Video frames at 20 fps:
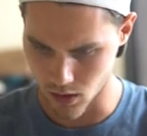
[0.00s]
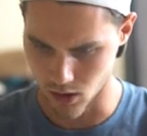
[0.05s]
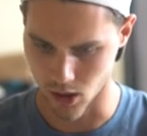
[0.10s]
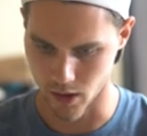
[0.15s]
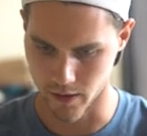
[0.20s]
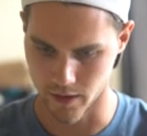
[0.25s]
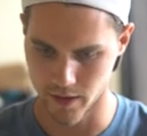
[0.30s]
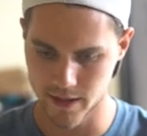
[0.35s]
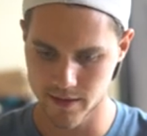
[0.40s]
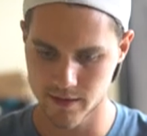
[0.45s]

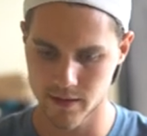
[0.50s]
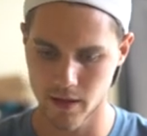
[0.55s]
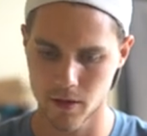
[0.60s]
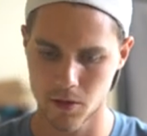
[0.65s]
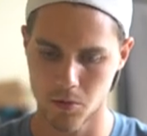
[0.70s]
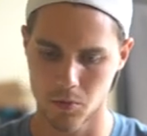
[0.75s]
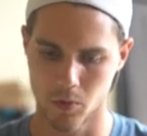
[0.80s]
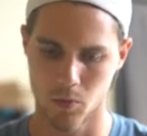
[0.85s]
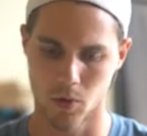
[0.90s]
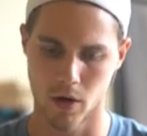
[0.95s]
The next thing
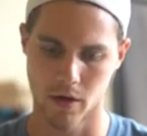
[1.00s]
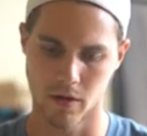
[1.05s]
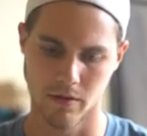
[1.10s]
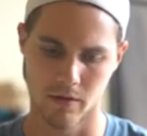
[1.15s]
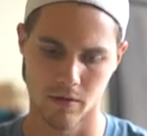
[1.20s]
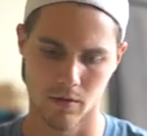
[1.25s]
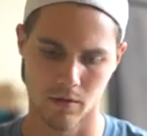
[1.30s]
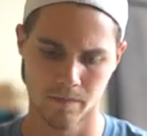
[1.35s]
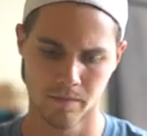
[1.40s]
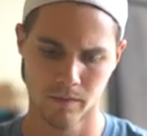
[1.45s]
that we wanna
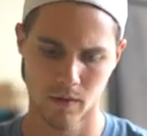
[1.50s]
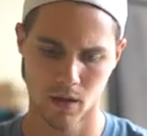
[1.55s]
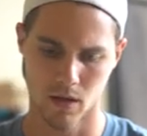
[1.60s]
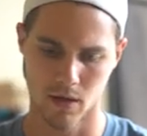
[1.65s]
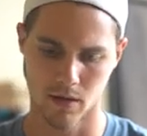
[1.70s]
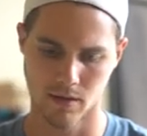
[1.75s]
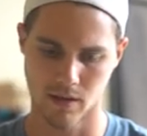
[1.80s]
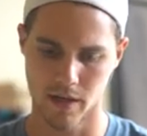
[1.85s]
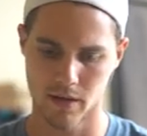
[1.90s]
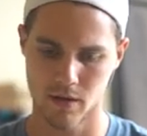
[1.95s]
do
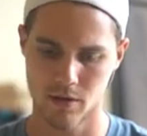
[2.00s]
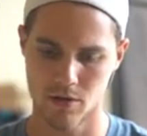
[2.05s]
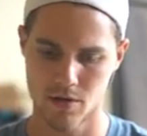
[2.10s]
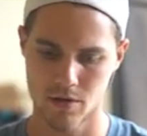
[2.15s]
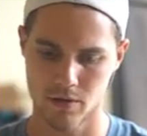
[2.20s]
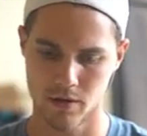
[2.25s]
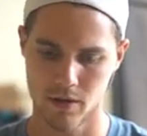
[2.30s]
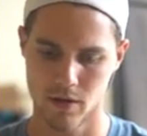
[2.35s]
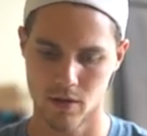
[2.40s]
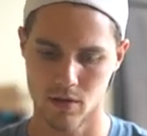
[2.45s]
is I
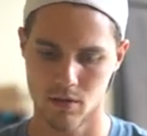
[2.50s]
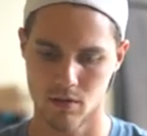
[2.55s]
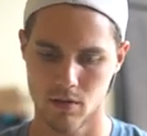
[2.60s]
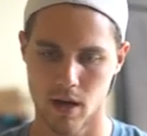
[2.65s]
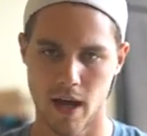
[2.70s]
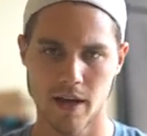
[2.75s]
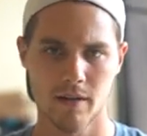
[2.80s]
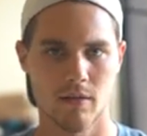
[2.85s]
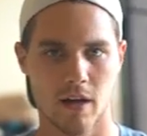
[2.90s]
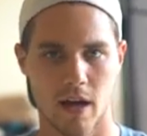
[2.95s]

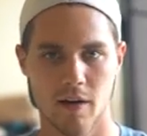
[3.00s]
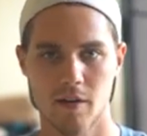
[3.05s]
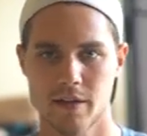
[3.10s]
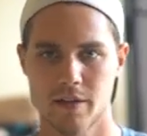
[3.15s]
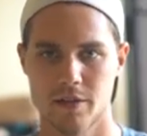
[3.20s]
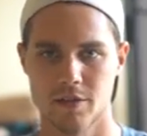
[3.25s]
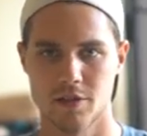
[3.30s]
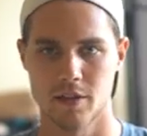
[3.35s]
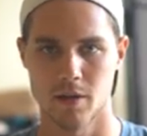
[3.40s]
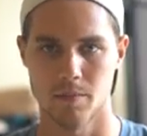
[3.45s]

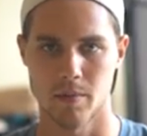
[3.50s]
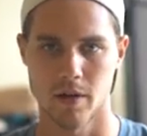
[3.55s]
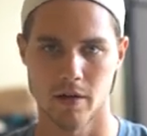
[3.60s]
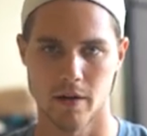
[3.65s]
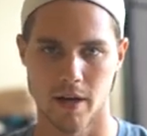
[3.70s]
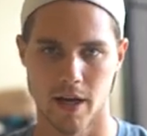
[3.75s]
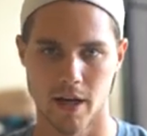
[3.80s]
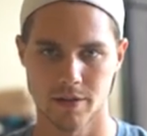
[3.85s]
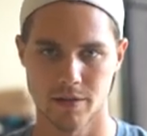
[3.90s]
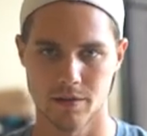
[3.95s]
like to ship
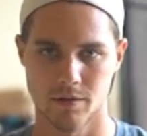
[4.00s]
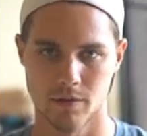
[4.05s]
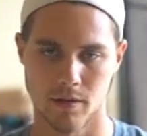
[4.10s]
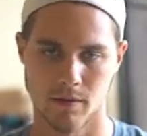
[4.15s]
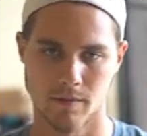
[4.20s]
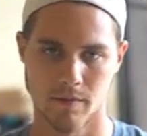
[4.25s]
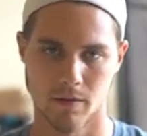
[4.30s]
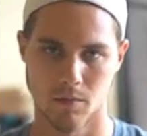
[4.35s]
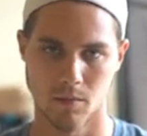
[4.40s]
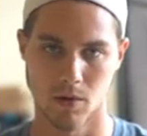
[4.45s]

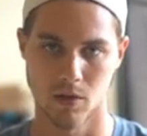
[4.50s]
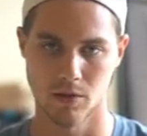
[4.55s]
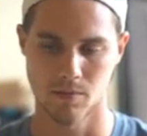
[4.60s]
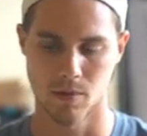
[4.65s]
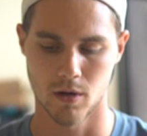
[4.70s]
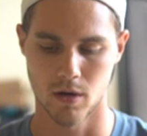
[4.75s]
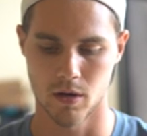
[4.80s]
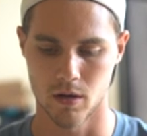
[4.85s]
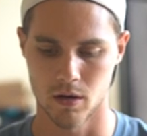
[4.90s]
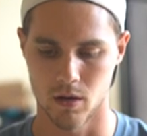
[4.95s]
internationally for the most
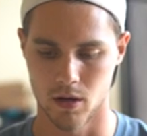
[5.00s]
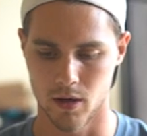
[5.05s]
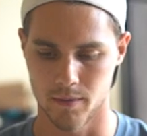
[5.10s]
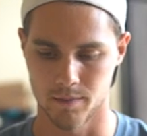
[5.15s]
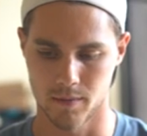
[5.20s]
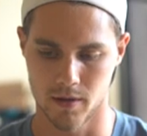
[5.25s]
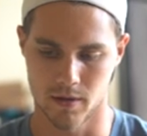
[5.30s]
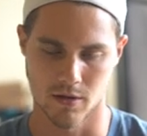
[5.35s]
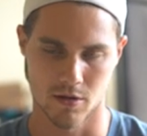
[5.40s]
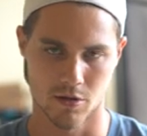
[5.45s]
part
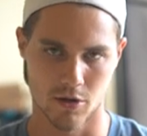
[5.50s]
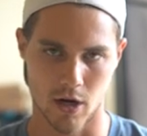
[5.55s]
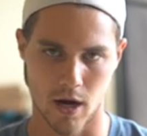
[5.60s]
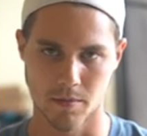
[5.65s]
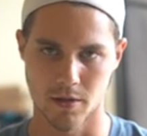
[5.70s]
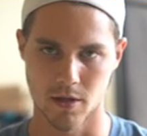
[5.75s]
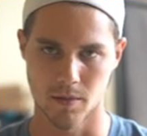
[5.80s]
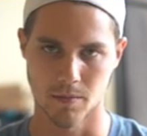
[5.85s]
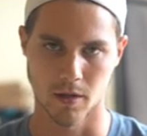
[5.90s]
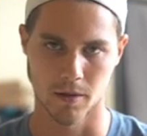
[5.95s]
because it's
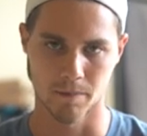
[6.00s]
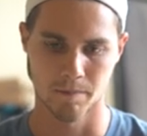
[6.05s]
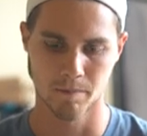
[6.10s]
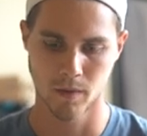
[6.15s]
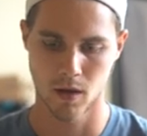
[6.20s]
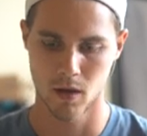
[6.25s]
drop shipping.